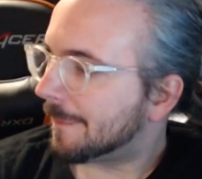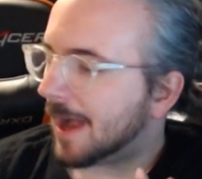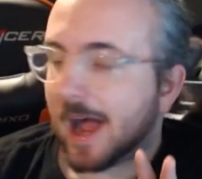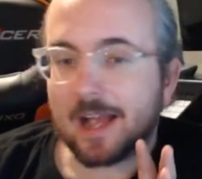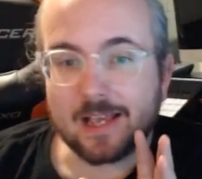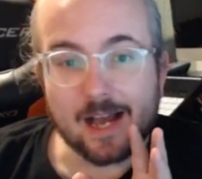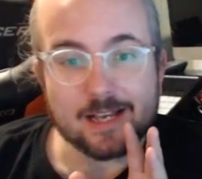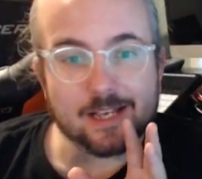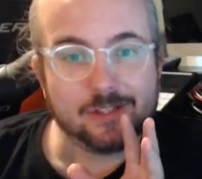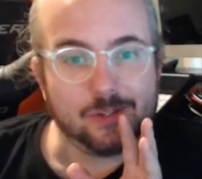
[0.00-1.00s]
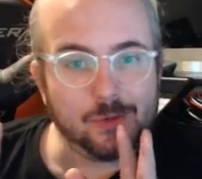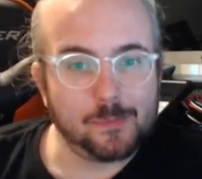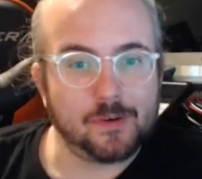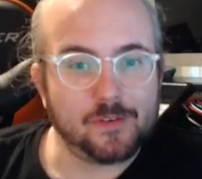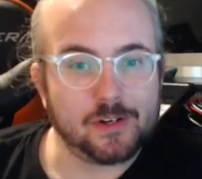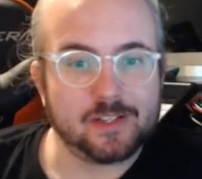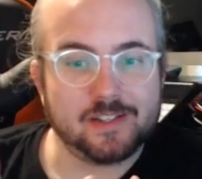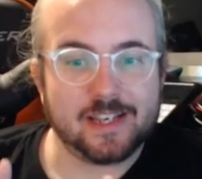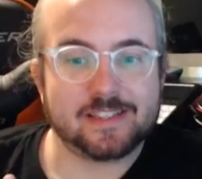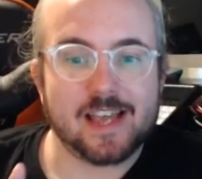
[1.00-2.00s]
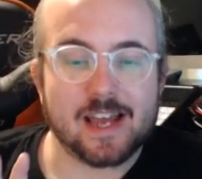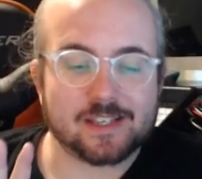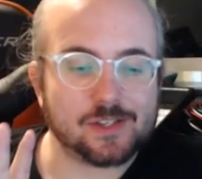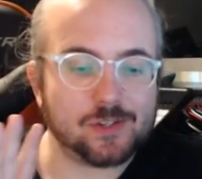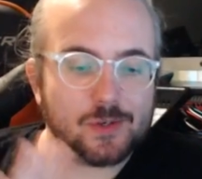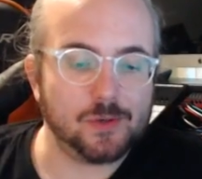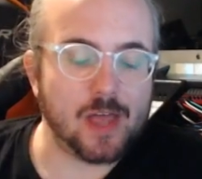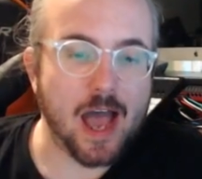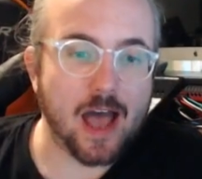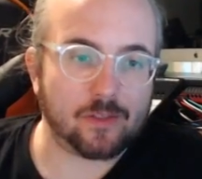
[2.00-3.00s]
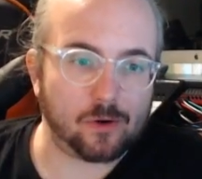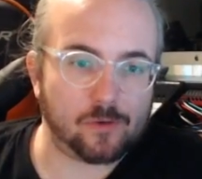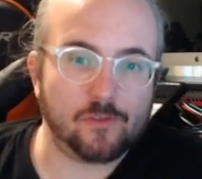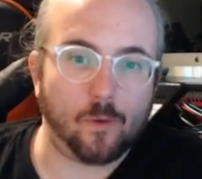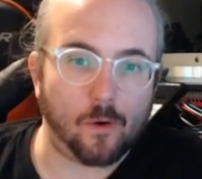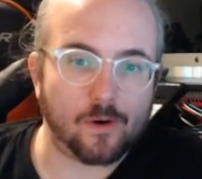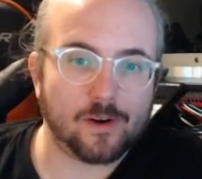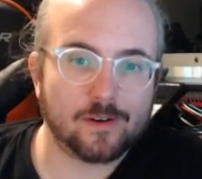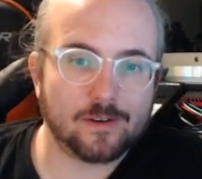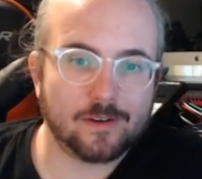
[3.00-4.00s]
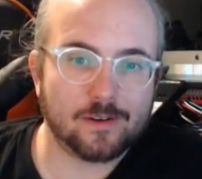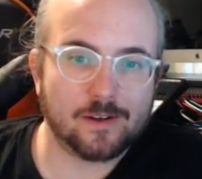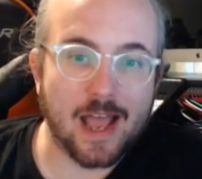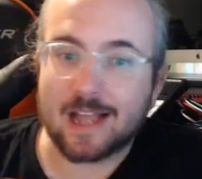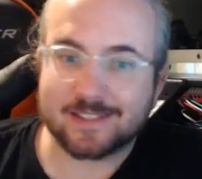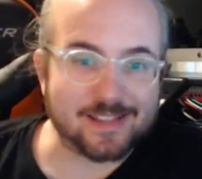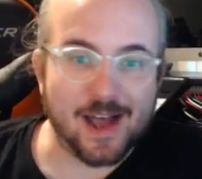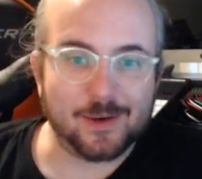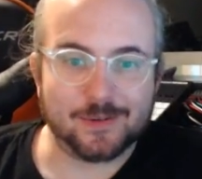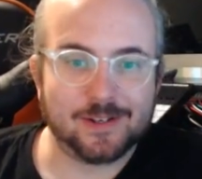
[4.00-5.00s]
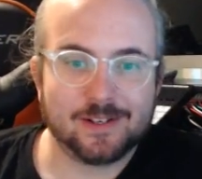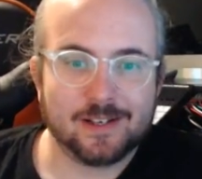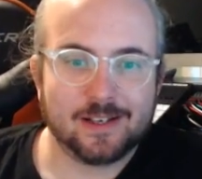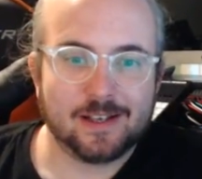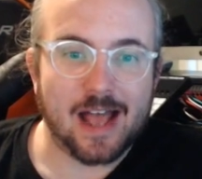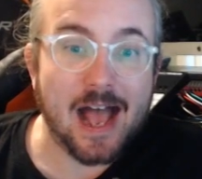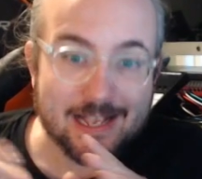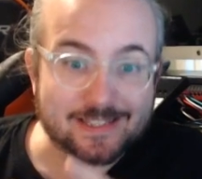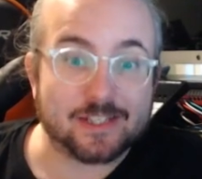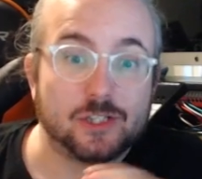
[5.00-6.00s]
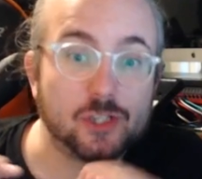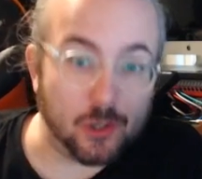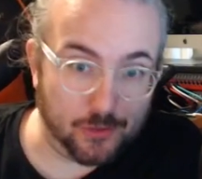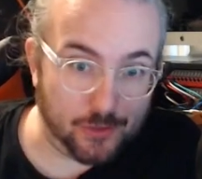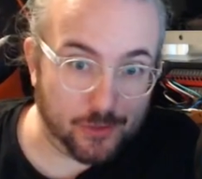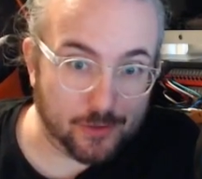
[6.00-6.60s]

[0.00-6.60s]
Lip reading: I do prefer the Digitact to the Analog 4, hands down, as a synth.